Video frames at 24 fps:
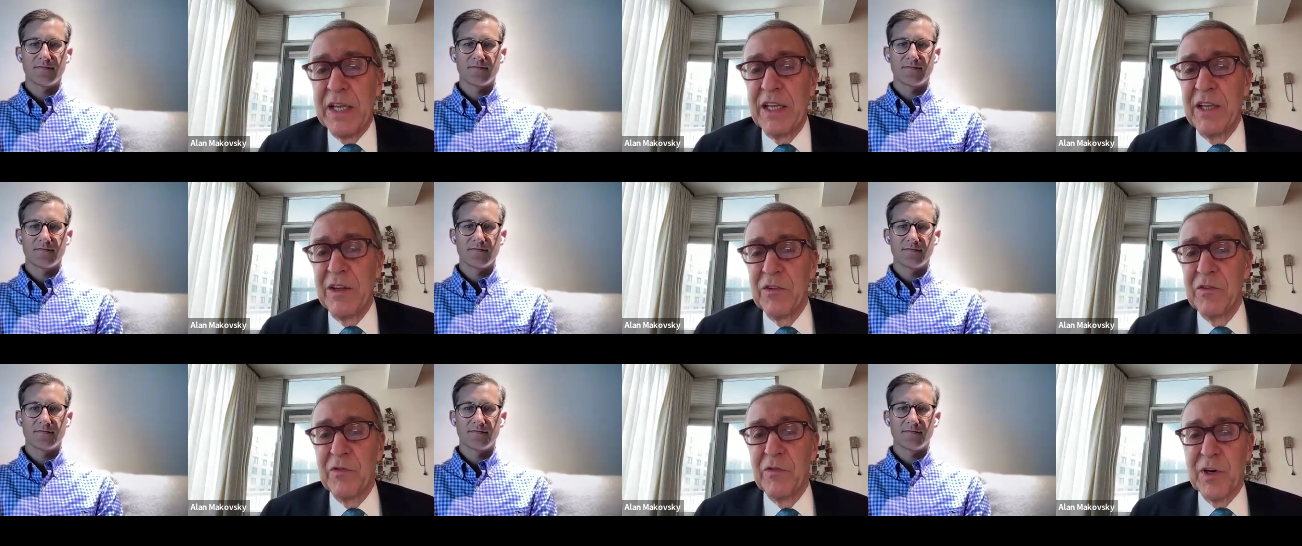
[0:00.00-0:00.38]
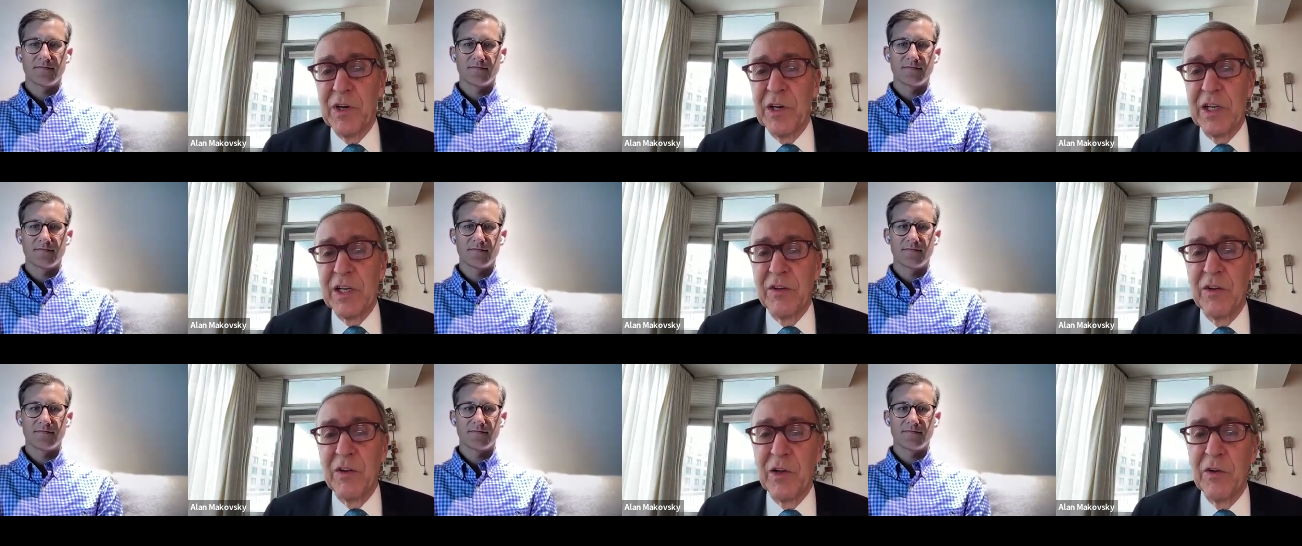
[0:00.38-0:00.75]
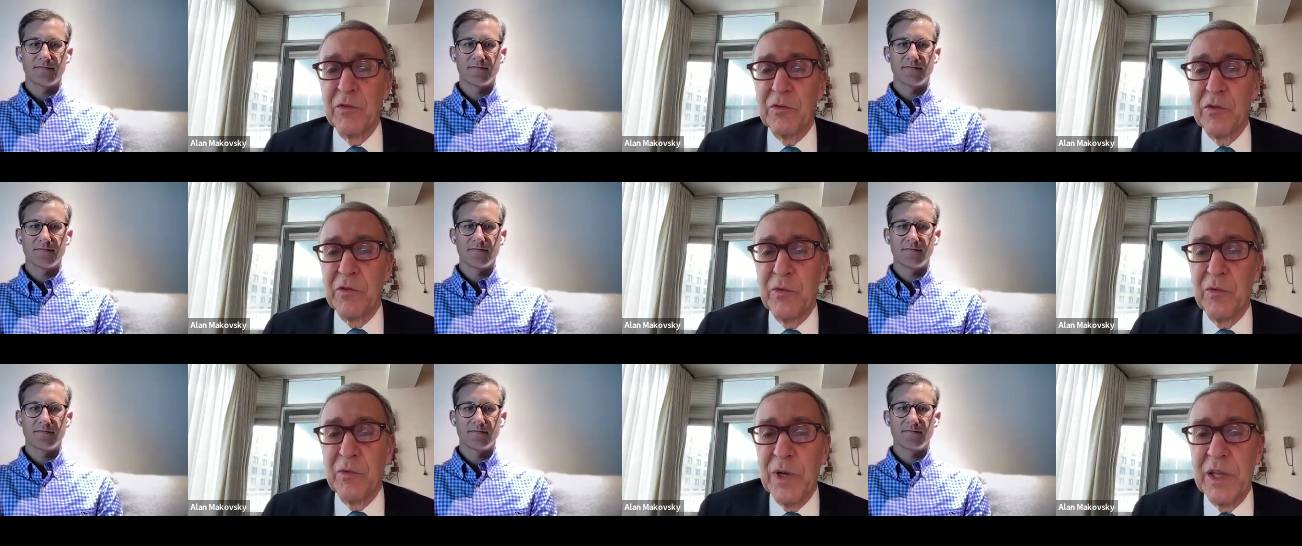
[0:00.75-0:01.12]
Speaker 1: is very
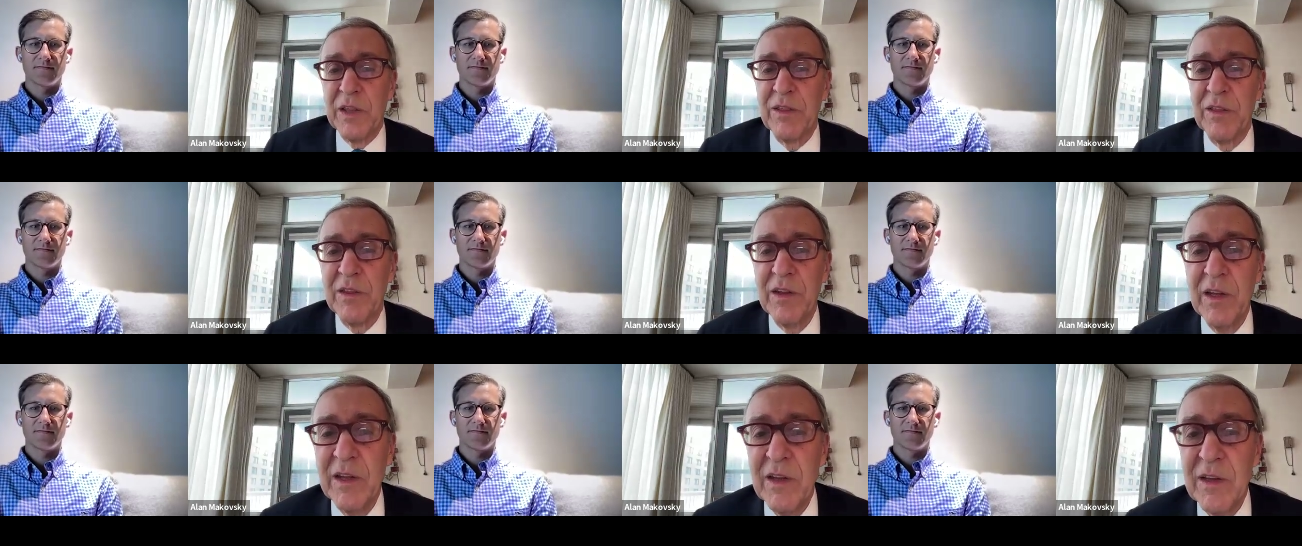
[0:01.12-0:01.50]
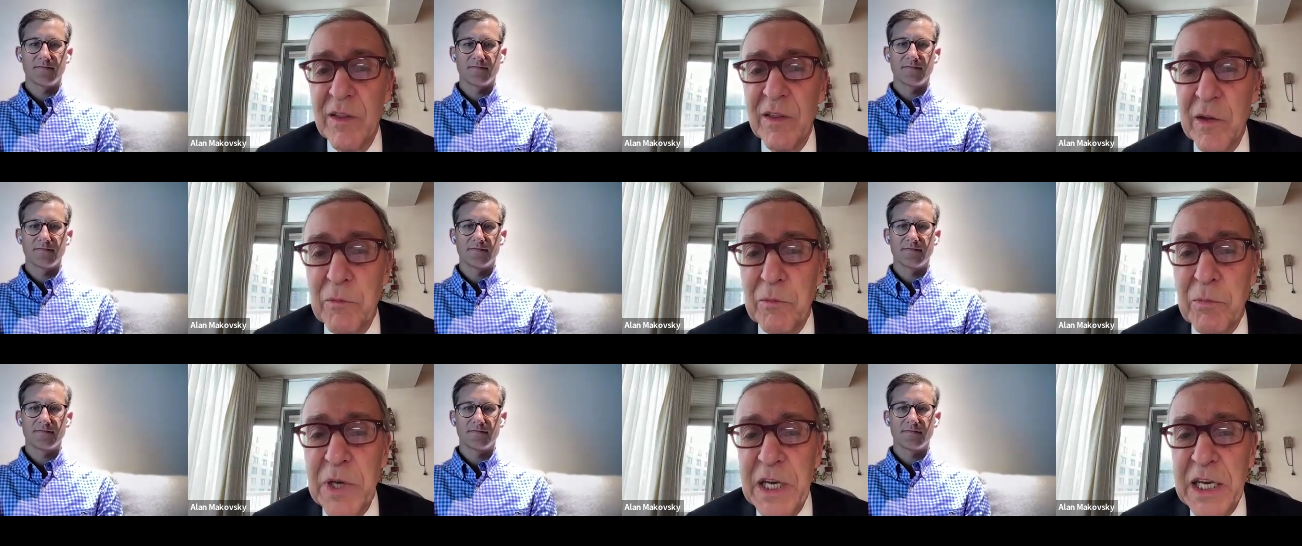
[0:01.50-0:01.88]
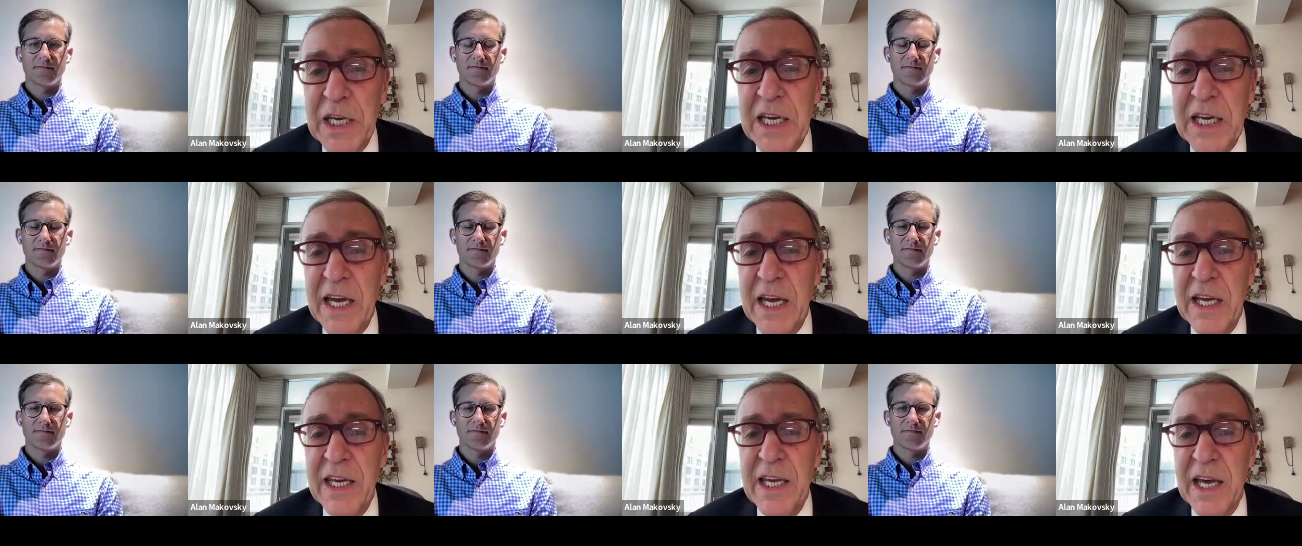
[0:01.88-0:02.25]
close with the
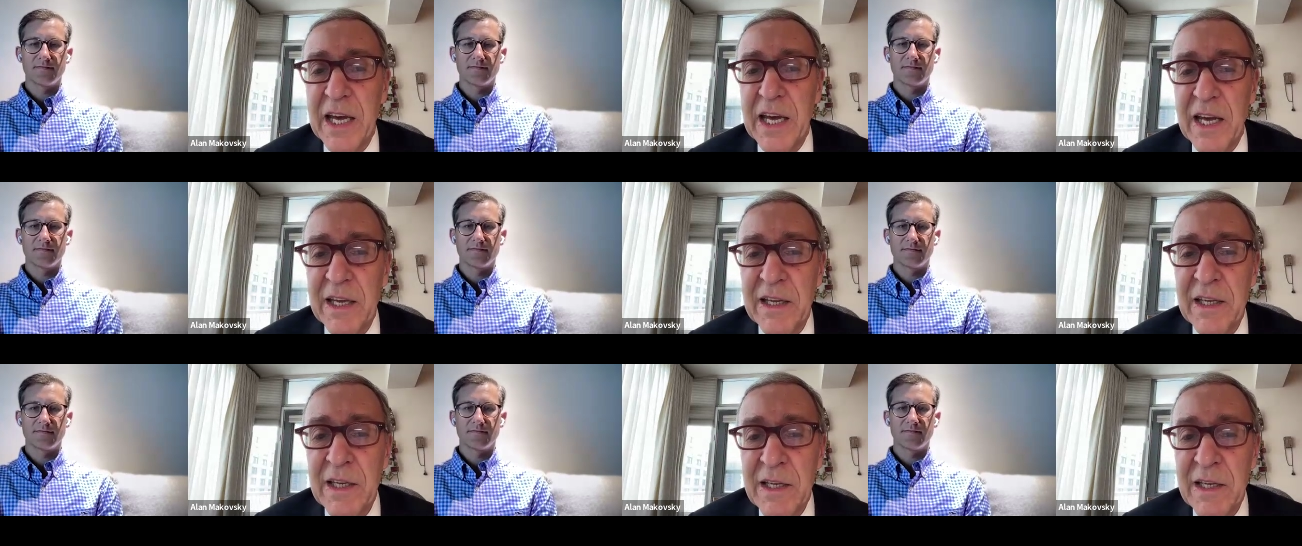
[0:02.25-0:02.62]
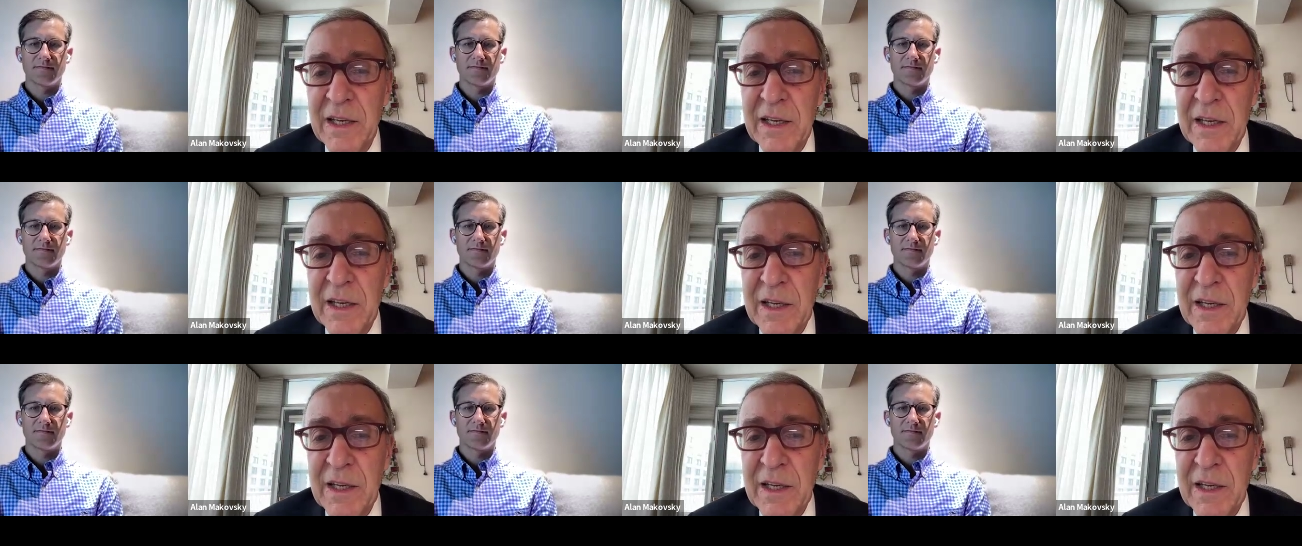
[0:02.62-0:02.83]
PKK.